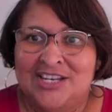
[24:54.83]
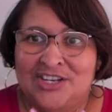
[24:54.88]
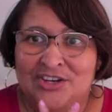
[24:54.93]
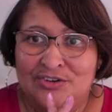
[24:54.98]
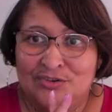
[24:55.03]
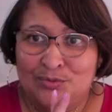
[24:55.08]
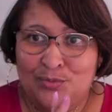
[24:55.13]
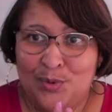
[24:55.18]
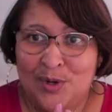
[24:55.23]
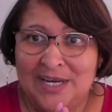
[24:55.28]

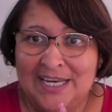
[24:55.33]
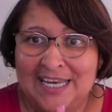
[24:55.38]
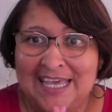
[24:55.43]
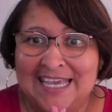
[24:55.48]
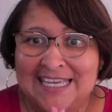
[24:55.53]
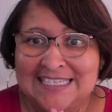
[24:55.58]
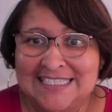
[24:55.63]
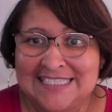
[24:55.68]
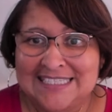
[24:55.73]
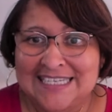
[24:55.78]
there's one
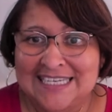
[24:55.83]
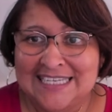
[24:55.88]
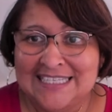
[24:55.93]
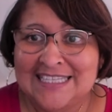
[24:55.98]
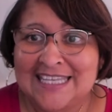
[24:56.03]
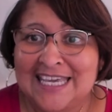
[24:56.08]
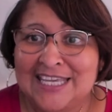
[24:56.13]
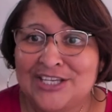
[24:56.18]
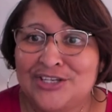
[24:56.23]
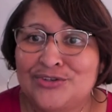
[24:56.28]
last
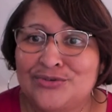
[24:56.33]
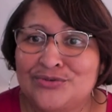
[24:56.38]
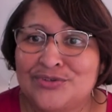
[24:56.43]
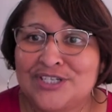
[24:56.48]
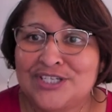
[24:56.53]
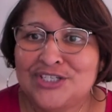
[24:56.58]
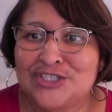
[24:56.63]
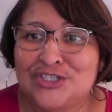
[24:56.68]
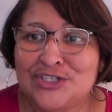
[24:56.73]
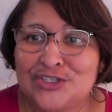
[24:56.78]
thing that you
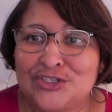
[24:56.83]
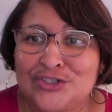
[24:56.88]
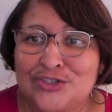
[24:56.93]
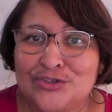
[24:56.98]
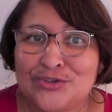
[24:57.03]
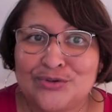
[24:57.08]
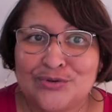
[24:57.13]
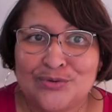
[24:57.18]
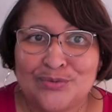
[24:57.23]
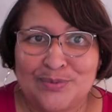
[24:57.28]
need to
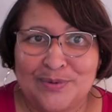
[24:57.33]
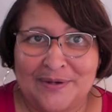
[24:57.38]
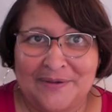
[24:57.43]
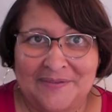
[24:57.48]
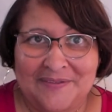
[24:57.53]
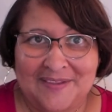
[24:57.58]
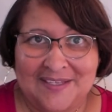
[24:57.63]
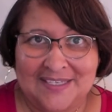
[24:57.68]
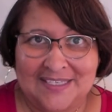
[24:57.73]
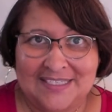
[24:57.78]
do
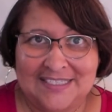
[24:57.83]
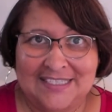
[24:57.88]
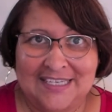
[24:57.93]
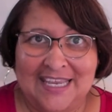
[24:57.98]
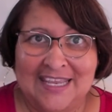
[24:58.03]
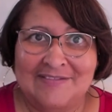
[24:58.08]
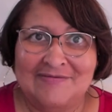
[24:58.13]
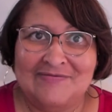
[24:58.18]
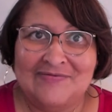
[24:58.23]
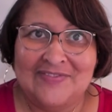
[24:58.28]
with this,
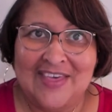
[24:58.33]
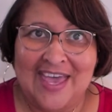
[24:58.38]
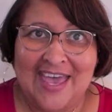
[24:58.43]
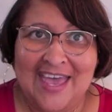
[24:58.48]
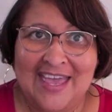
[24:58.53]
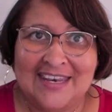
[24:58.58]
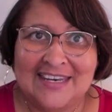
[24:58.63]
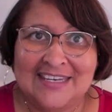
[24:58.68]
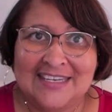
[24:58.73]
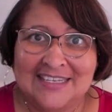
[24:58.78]
and
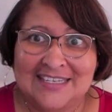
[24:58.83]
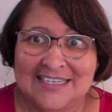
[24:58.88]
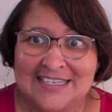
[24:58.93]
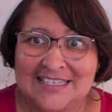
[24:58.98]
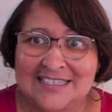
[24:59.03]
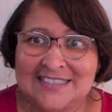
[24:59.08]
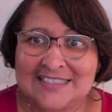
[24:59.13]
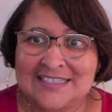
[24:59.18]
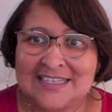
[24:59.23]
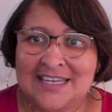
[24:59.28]
that
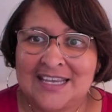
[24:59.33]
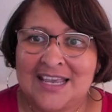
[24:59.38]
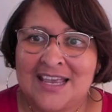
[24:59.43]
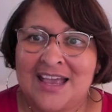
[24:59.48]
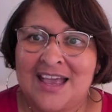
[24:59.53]
is